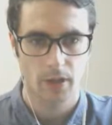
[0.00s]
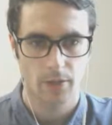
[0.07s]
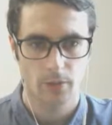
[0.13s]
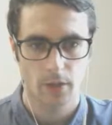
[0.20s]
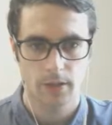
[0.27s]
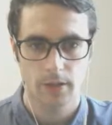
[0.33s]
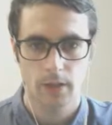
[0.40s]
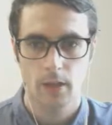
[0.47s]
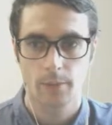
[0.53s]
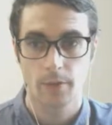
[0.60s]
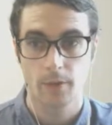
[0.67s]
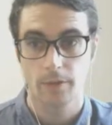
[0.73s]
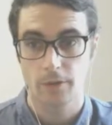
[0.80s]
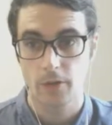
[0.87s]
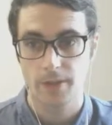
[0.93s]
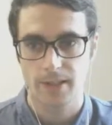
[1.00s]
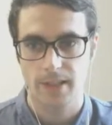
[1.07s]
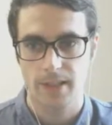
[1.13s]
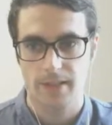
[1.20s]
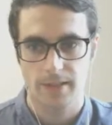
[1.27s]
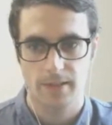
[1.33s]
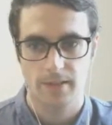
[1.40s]
by one, but first
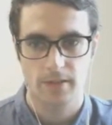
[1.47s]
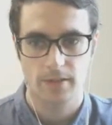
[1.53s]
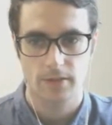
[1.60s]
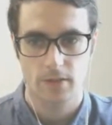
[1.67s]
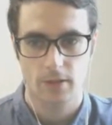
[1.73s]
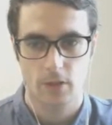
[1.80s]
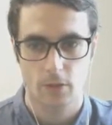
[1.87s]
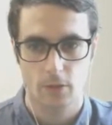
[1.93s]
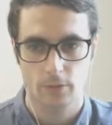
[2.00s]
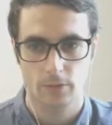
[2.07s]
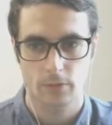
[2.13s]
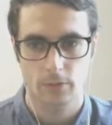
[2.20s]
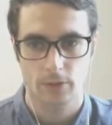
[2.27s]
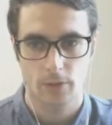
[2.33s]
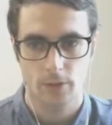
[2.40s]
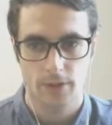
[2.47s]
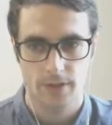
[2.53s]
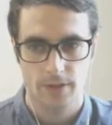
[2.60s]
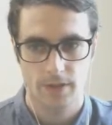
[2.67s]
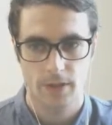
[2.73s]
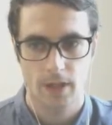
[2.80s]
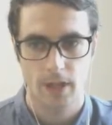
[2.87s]
let's listen to the whole
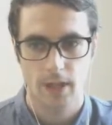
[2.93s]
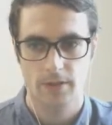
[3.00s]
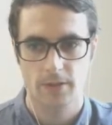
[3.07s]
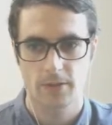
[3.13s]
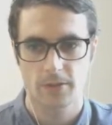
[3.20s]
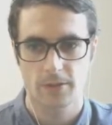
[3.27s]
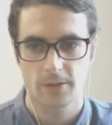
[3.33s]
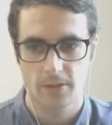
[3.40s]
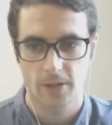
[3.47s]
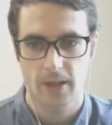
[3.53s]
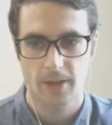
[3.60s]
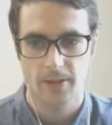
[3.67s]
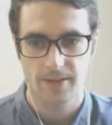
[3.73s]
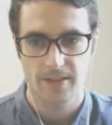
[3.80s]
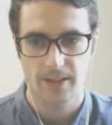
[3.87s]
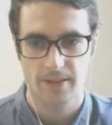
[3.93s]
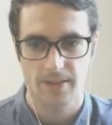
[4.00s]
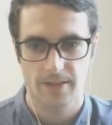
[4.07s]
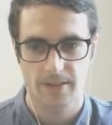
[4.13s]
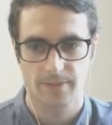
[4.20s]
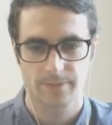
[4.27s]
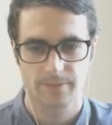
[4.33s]
chorus so you can know how it
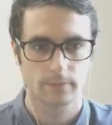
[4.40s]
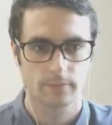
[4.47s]
sounds.